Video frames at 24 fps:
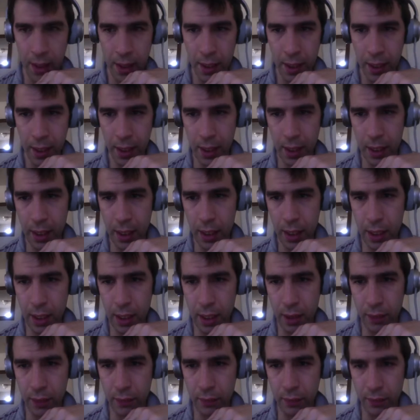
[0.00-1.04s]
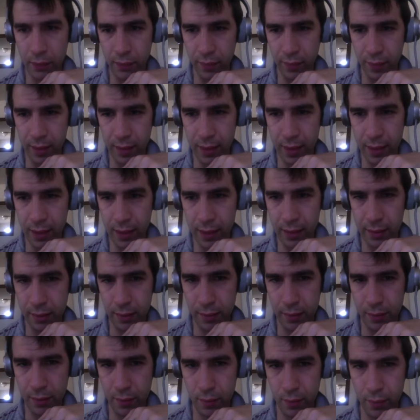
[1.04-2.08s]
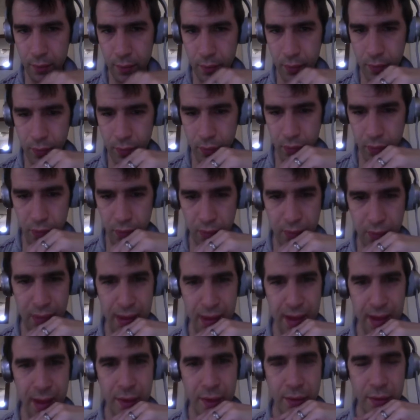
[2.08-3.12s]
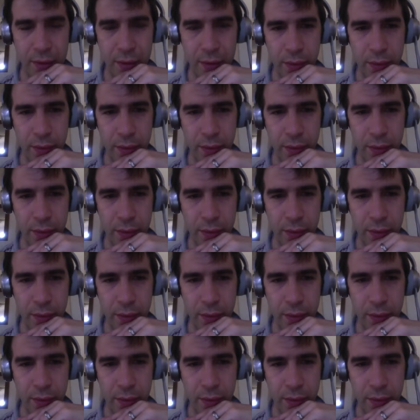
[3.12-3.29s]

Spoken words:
And that is that.